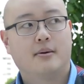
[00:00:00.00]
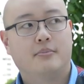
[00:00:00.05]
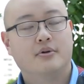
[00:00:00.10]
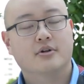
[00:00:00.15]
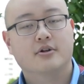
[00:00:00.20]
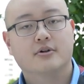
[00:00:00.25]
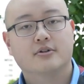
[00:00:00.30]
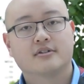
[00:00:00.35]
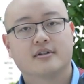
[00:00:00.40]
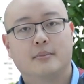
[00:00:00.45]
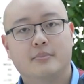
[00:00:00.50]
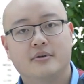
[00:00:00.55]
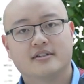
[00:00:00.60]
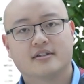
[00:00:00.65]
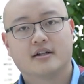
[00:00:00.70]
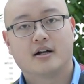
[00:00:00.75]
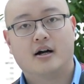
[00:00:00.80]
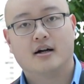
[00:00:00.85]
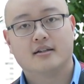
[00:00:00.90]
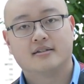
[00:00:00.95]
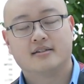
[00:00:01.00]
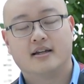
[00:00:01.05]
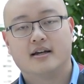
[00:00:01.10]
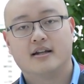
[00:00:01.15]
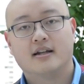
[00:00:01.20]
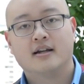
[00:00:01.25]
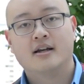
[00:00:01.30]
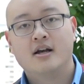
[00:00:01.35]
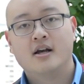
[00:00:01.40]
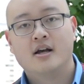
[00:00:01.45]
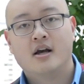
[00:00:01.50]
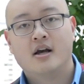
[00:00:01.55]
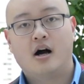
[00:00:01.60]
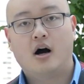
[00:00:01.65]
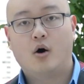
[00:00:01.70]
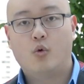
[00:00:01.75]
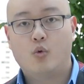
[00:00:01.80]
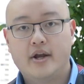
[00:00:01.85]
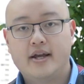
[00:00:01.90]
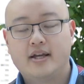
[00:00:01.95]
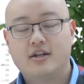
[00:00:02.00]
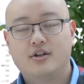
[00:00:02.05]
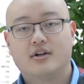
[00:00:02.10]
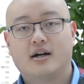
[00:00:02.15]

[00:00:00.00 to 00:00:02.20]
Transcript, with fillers: to produce a piece of content a week.